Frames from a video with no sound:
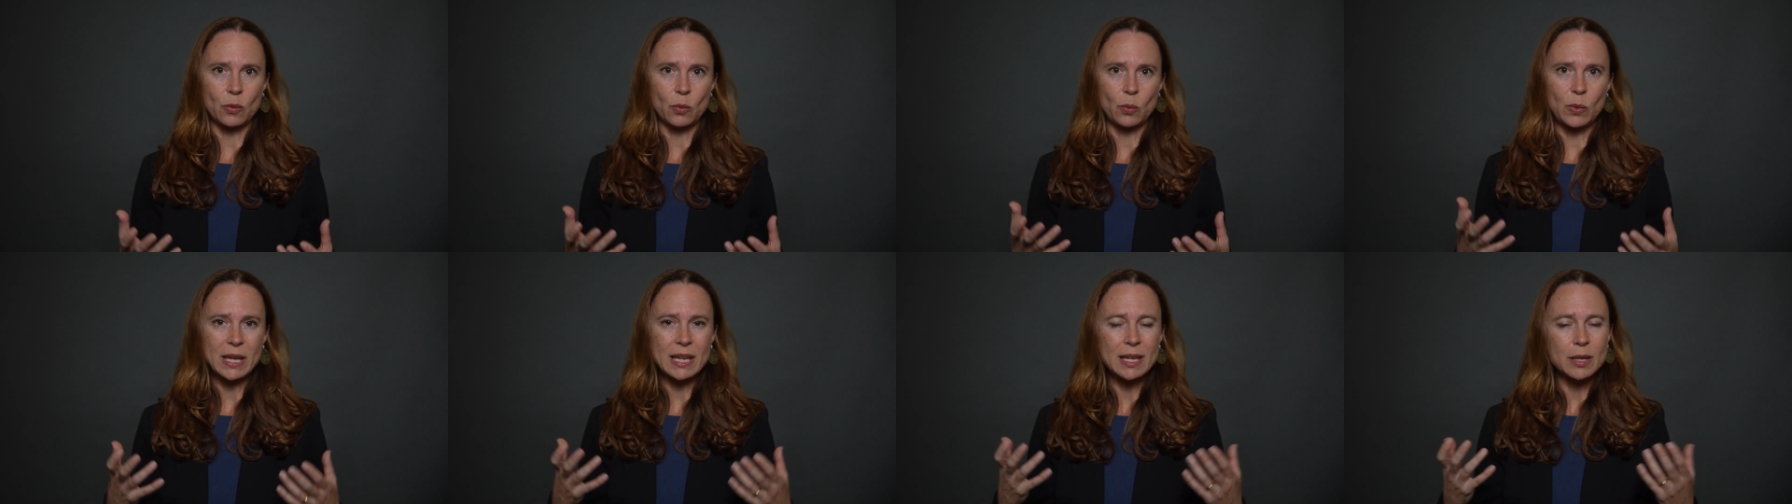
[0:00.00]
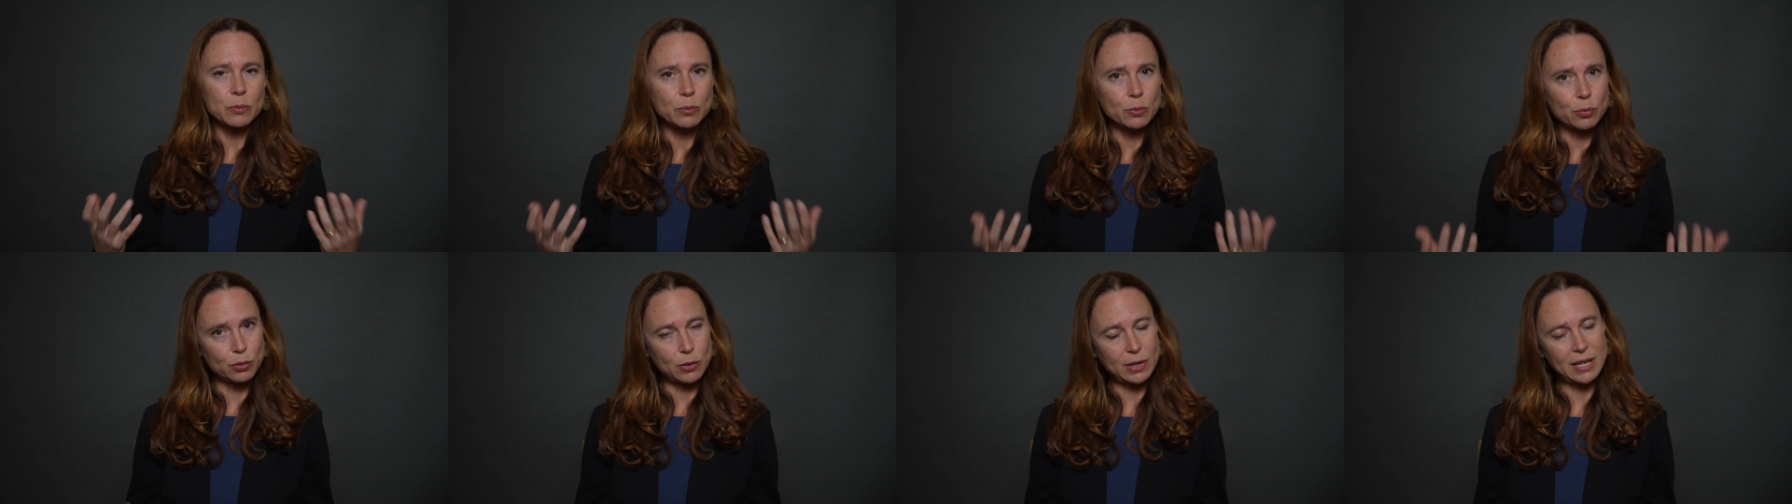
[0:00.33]
we
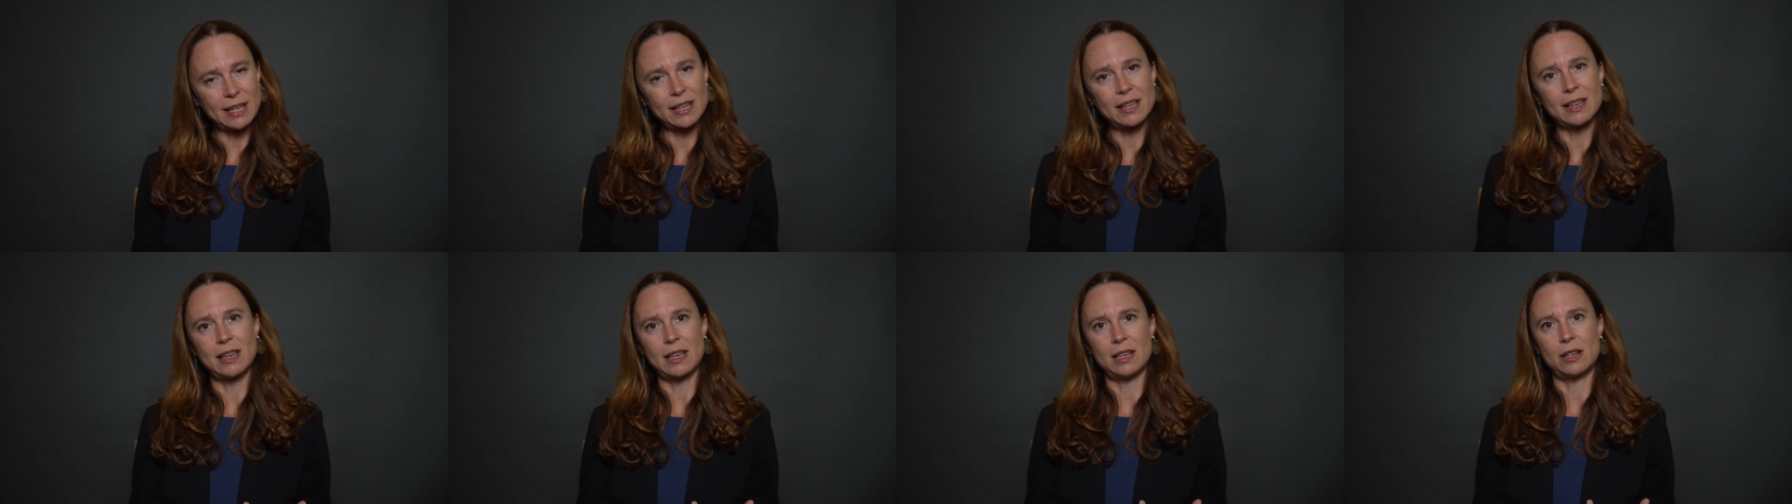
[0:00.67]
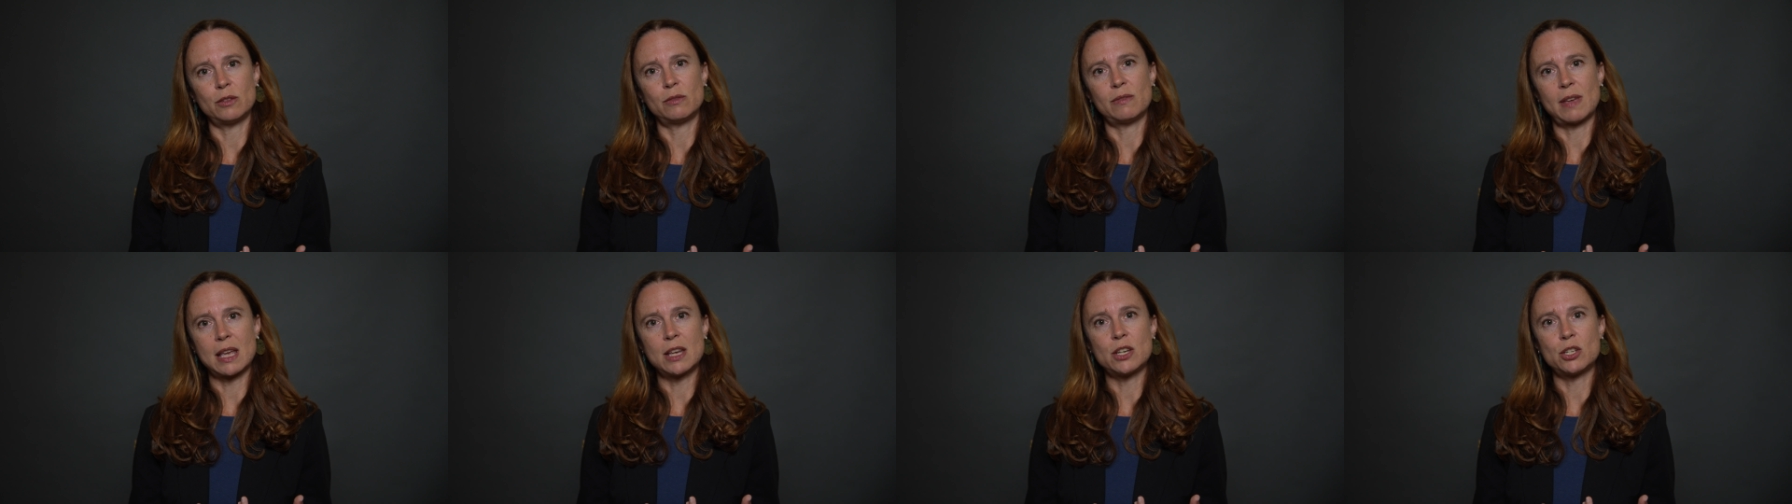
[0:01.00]
can bring
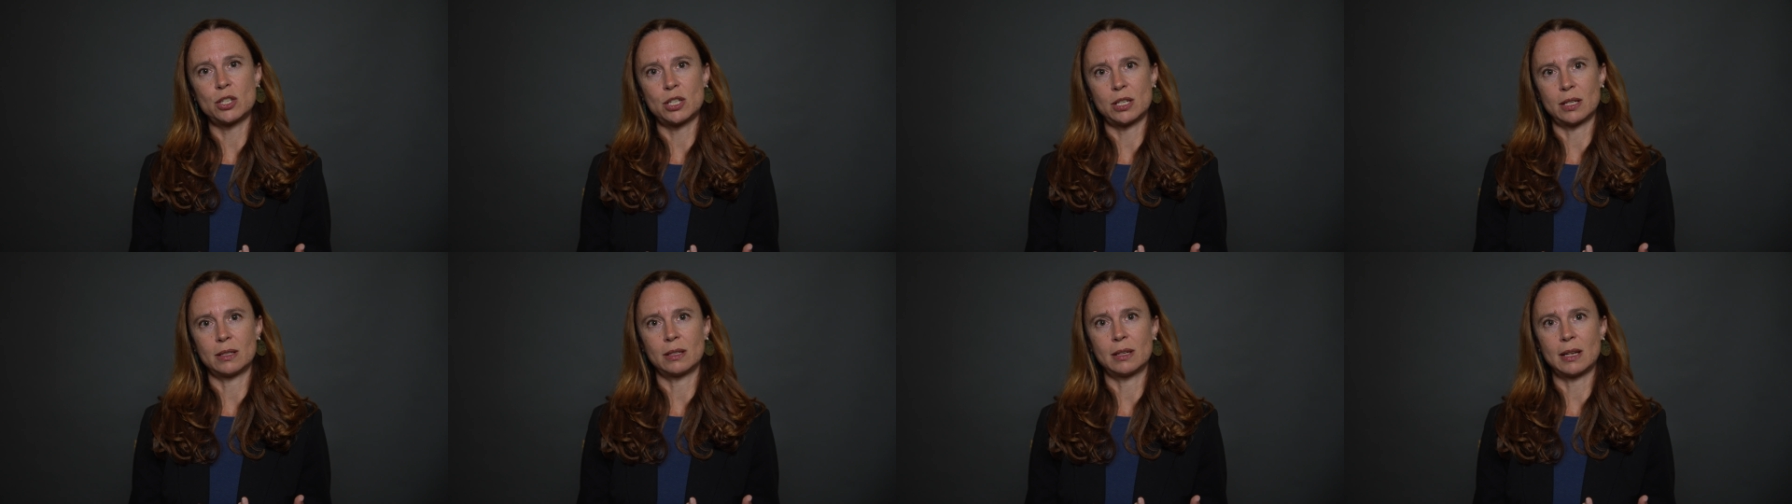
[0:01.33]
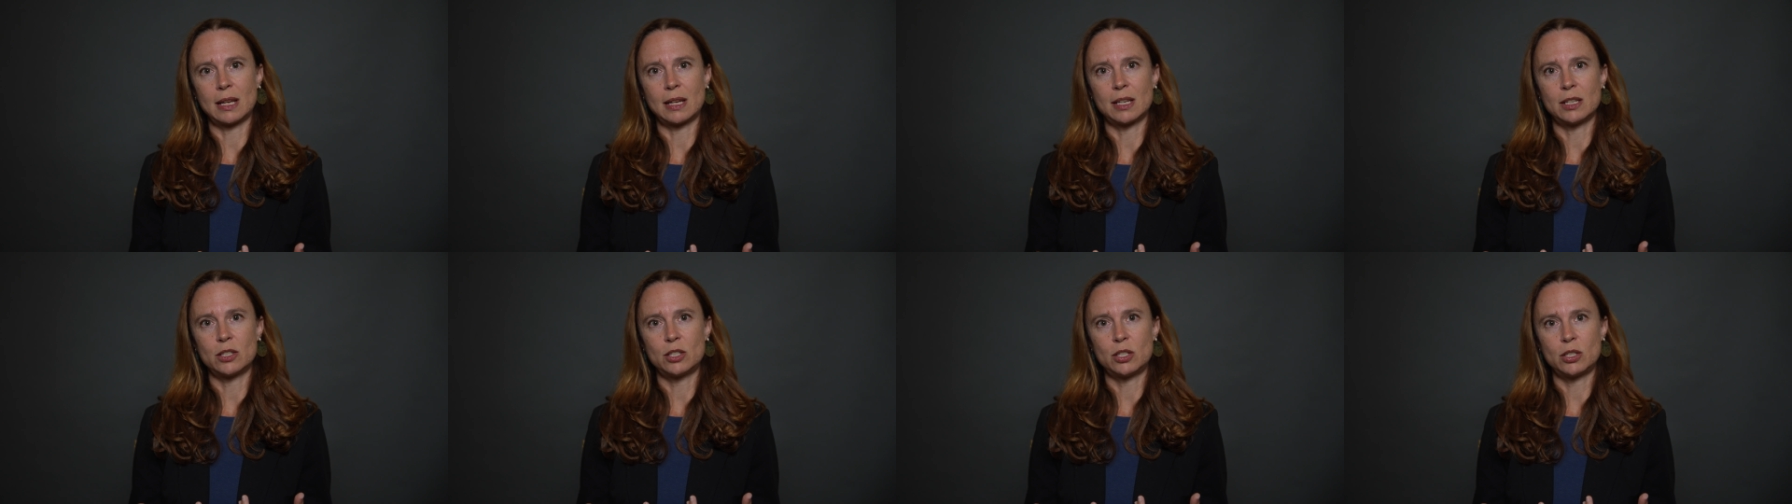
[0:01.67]
innovation
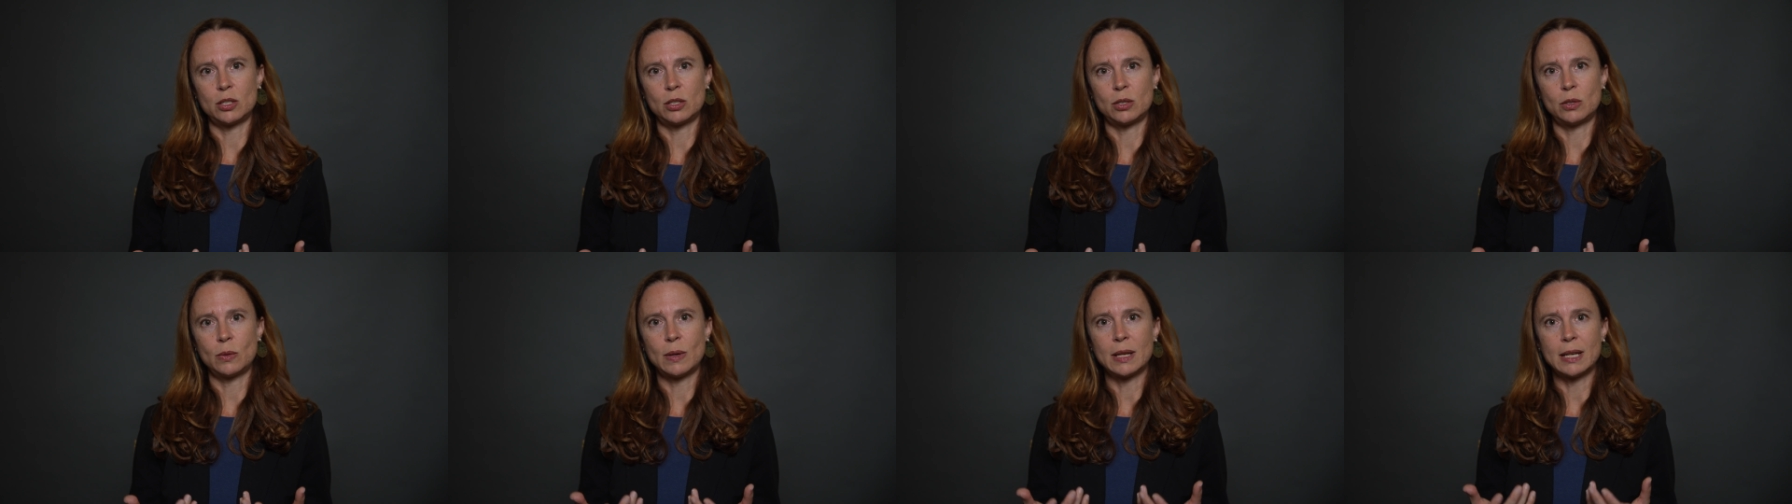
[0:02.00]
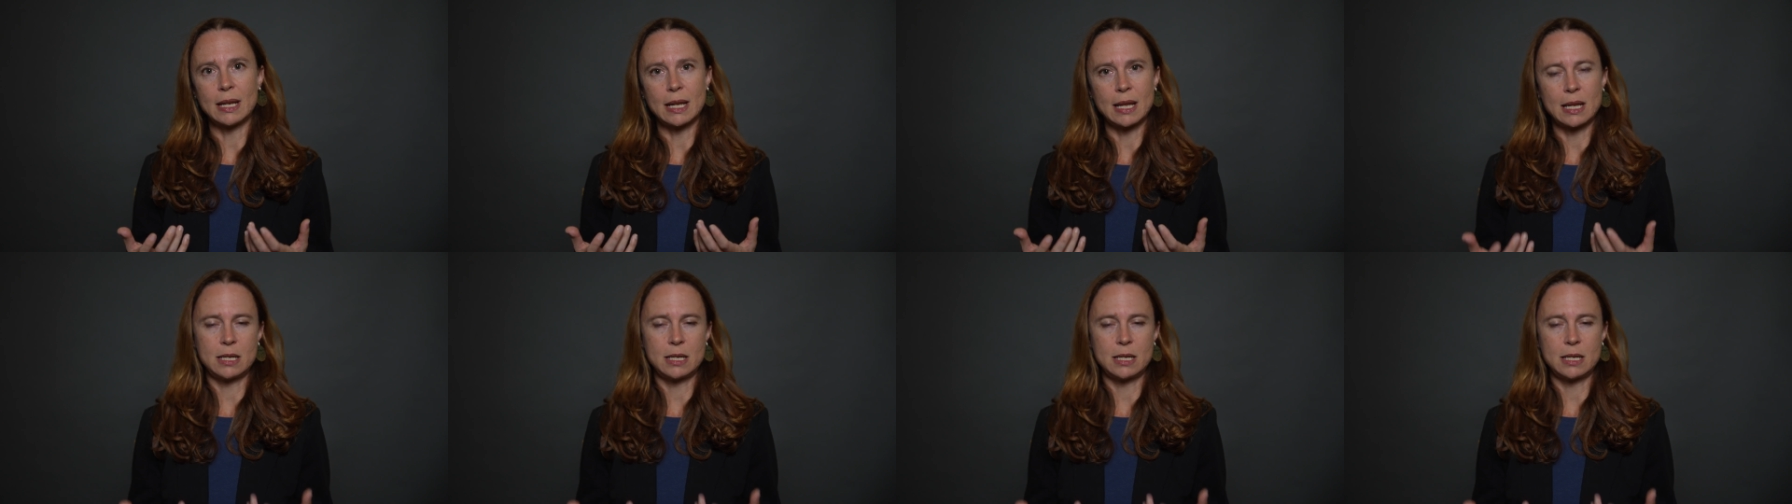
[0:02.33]
into an